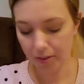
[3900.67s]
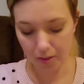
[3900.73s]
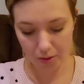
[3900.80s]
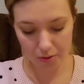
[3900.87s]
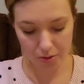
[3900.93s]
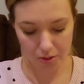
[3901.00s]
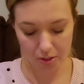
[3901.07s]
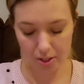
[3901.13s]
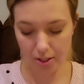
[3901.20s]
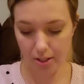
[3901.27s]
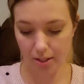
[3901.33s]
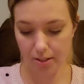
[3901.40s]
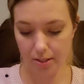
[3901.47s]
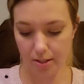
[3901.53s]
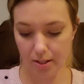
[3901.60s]
Those you did
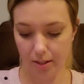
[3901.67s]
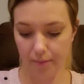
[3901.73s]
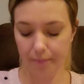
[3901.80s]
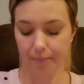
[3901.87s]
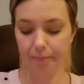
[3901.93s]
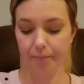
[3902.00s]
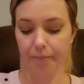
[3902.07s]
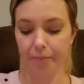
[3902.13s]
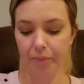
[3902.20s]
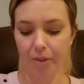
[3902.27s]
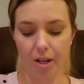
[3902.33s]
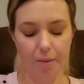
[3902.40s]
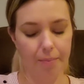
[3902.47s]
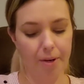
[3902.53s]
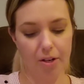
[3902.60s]
not see.
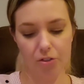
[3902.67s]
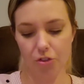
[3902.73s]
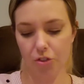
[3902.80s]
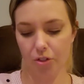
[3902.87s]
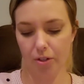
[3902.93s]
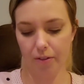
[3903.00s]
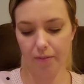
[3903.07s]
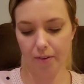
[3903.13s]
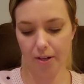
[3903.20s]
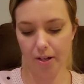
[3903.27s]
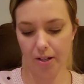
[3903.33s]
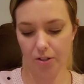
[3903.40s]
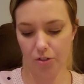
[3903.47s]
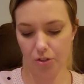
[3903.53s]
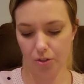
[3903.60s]
I'm not sure if I